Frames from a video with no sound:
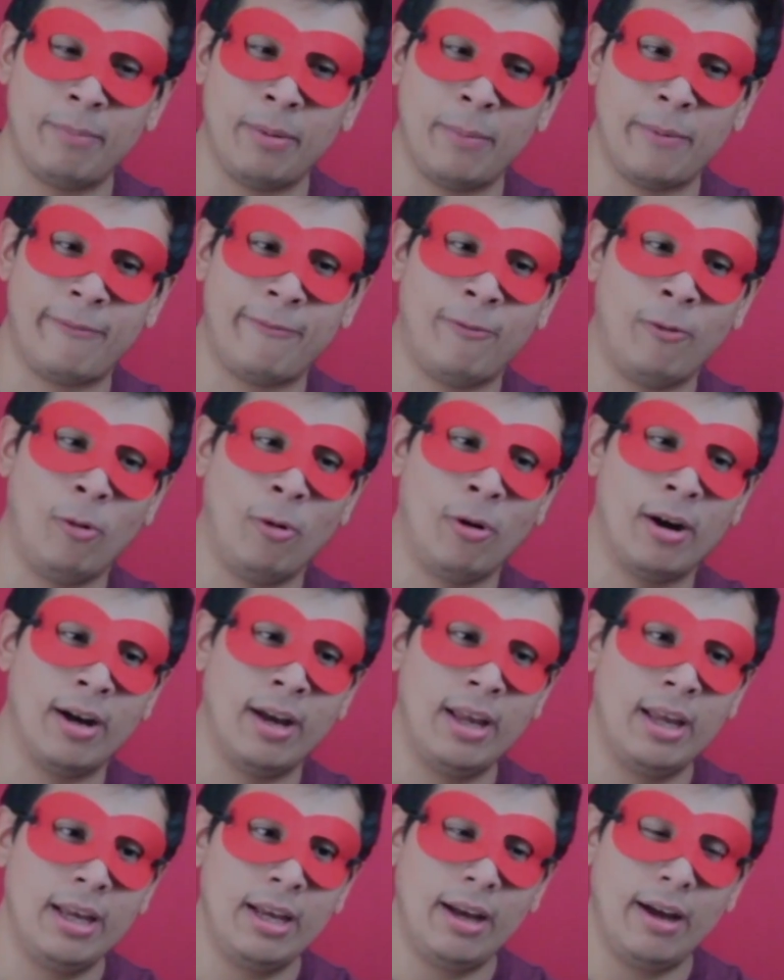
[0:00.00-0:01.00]
But
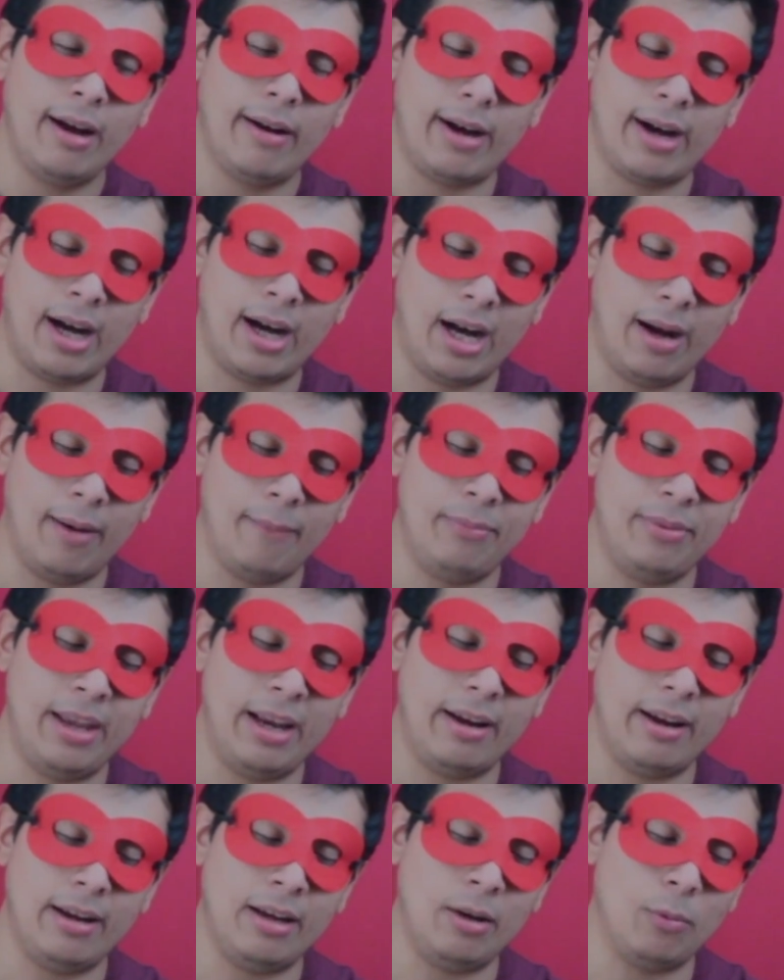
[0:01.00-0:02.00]
before
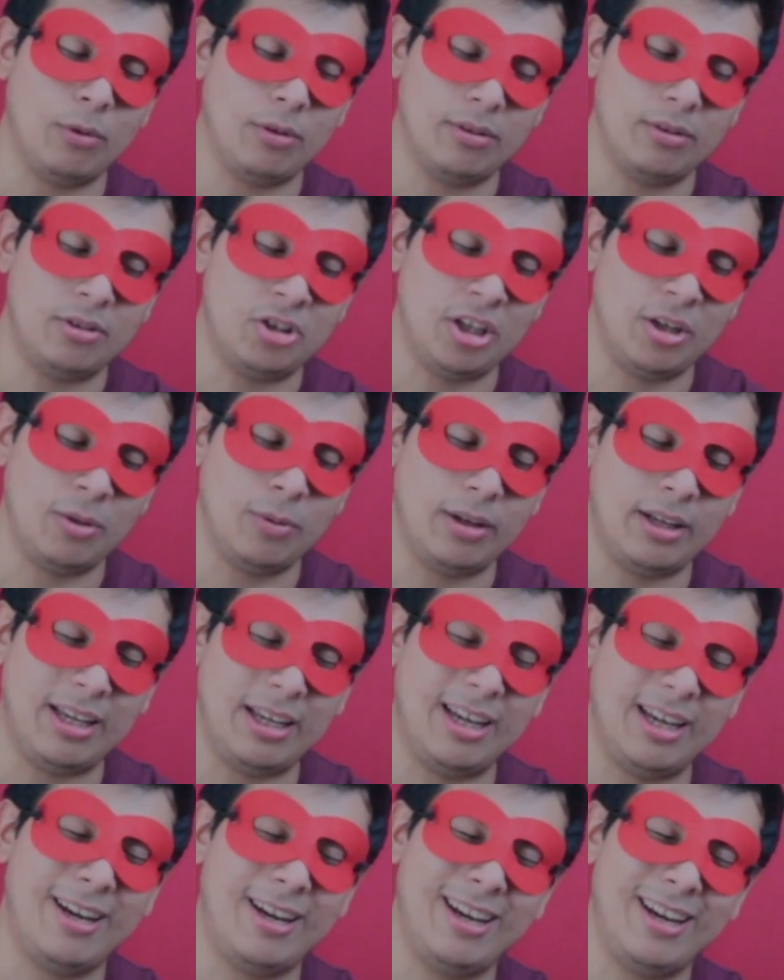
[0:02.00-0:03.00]

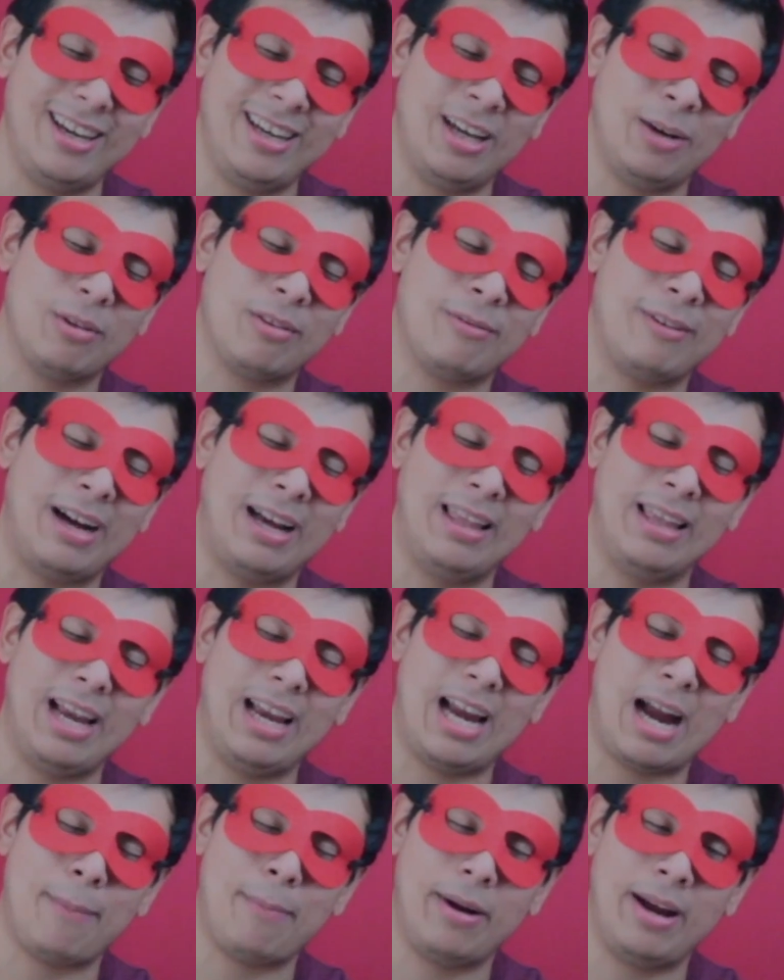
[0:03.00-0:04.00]
he was finally
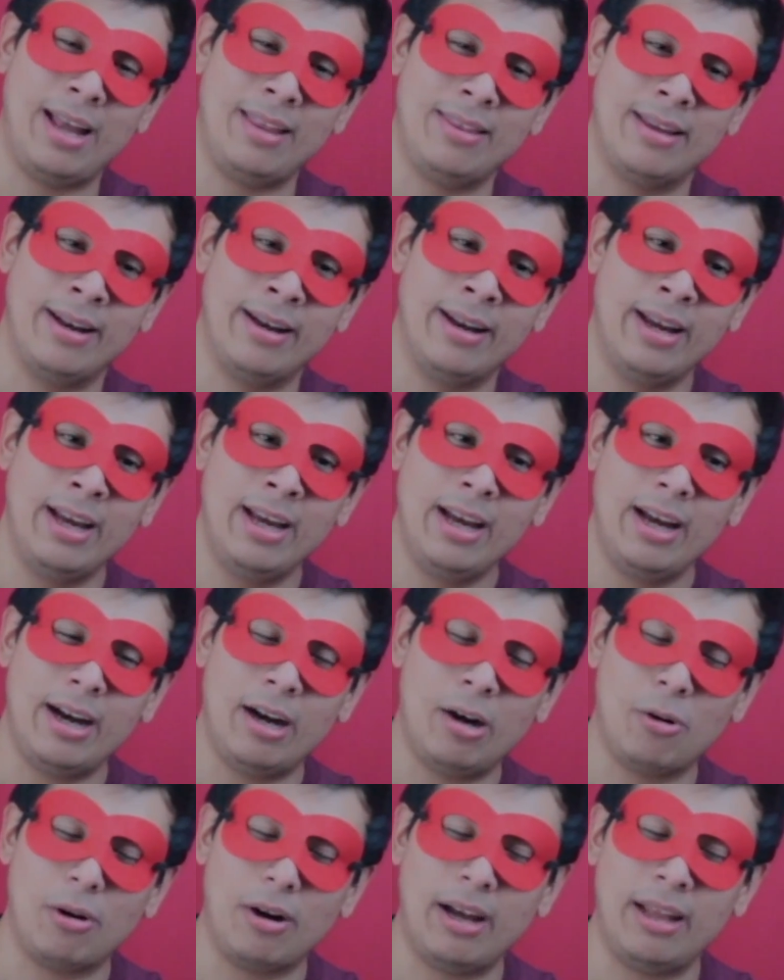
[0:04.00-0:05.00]
apprehended,
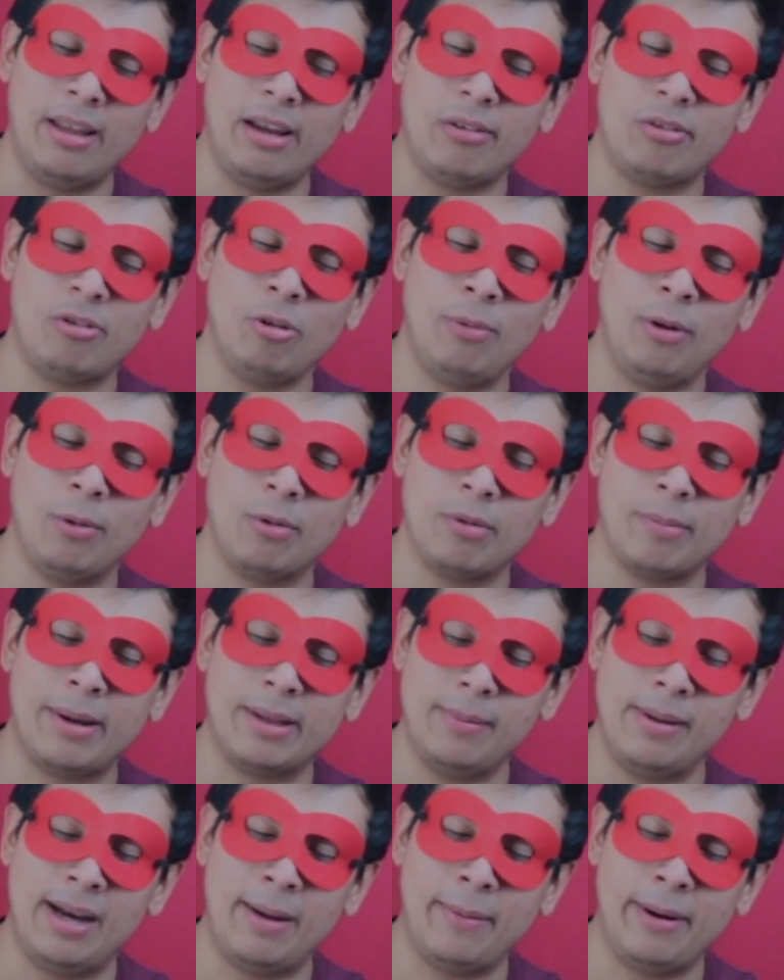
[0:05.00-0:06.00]
or they assume he was
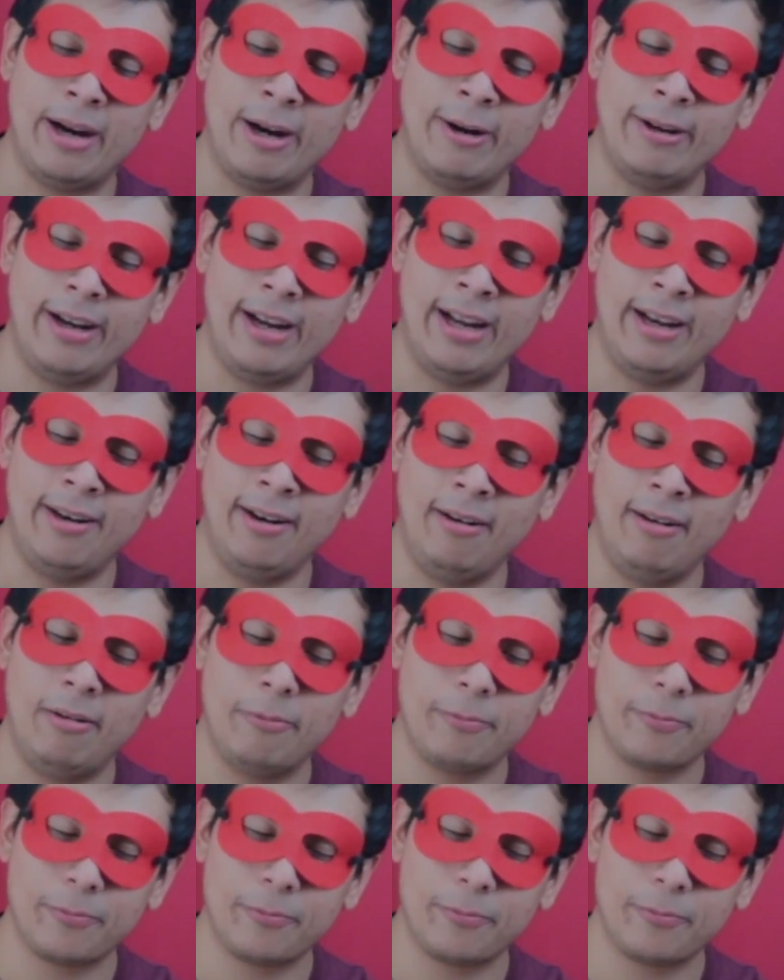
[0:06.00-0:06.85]
about to be apprehended,